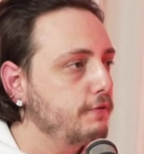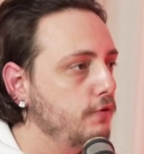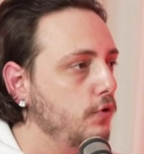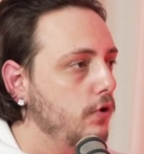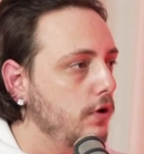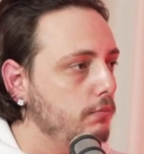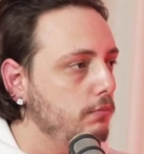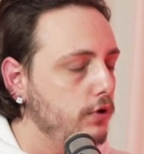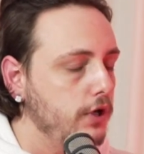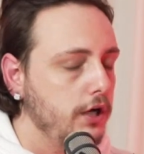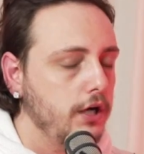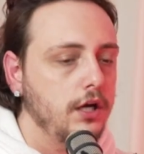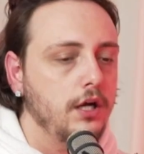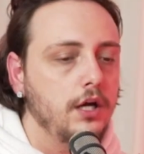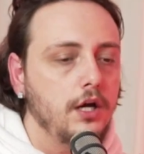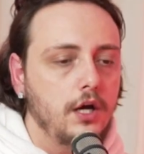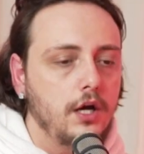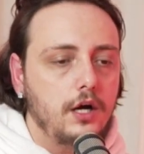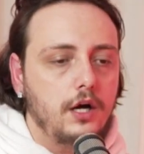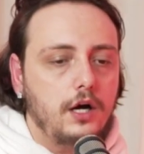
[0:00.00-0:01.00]
or form,
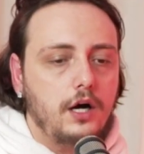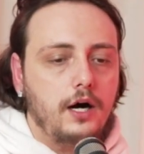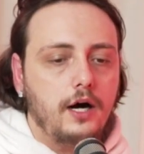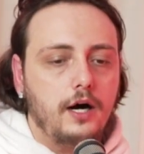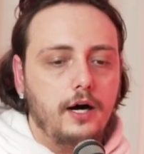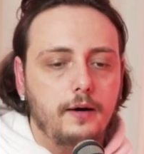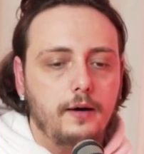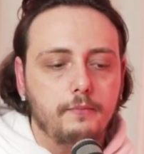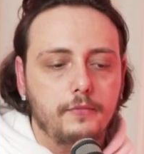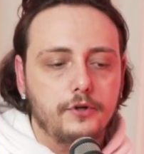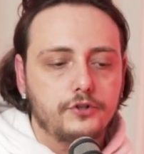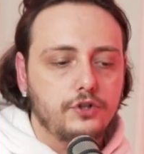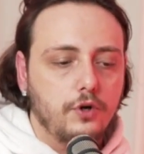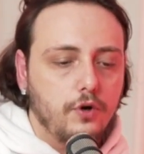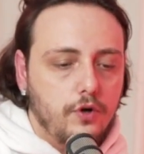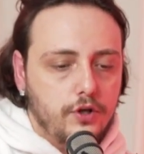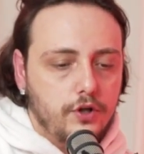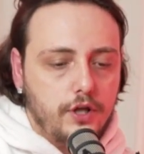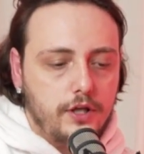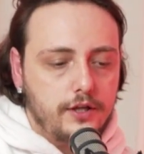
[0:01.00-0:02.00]
right?
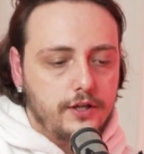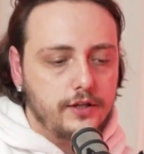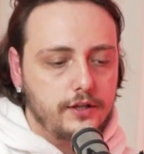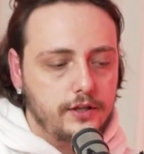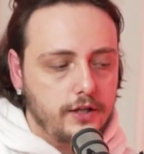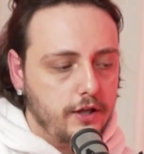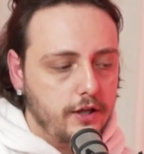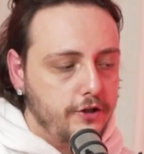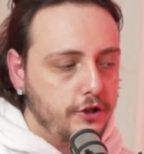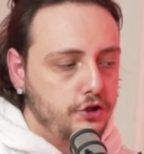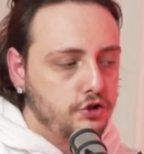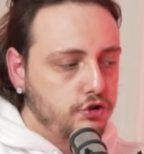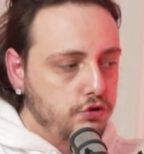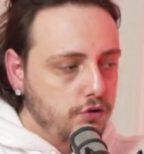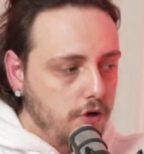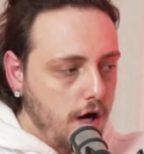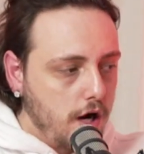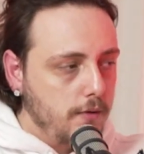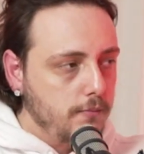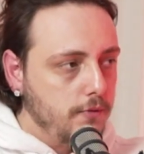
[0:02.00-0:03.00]
So the
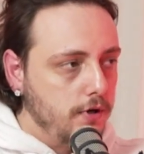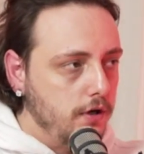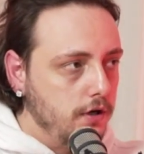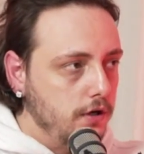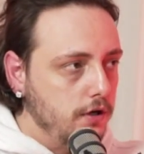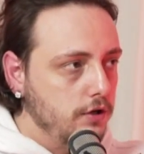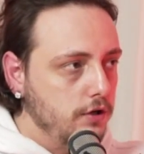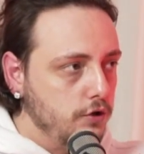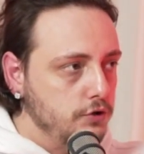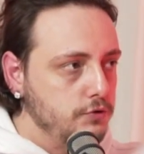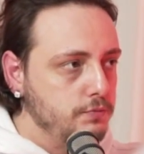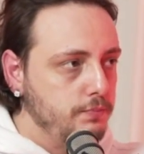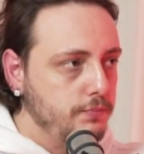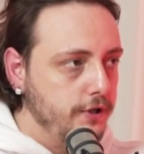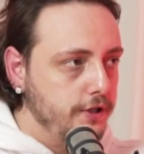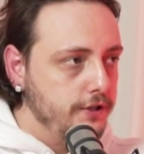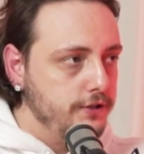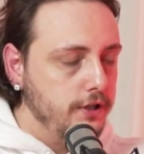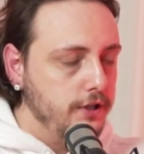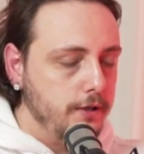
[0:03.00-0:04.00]
trauma goes
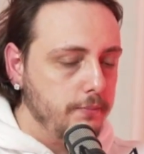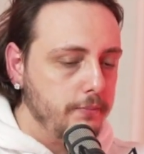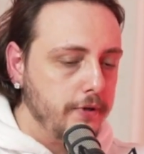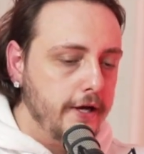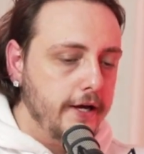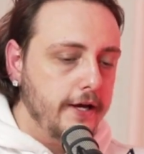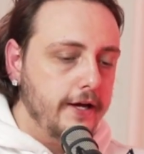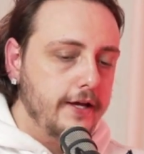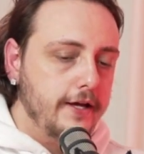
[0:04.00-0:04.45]
pretty deep.